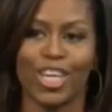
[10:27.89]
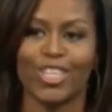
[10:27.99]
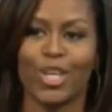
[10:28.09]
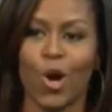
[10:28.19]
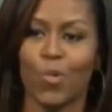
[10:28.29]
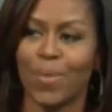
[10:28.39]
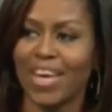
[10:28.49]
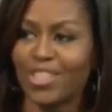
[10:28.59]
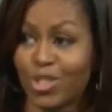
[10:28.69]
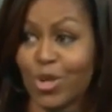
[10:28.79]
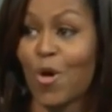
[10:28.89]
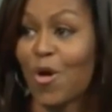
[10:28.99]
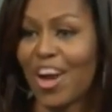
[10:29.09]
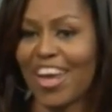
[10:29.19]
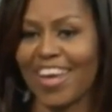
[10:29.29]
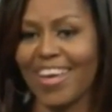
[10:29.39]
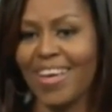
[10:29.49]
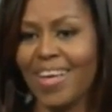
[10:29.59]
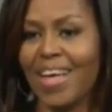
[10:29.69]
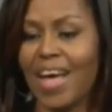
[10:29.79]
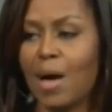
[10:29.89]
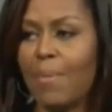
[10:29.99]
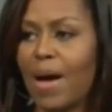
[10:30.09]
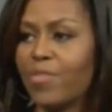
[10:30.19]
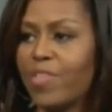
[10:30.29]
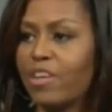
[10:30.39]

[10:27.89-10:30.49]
told me a story about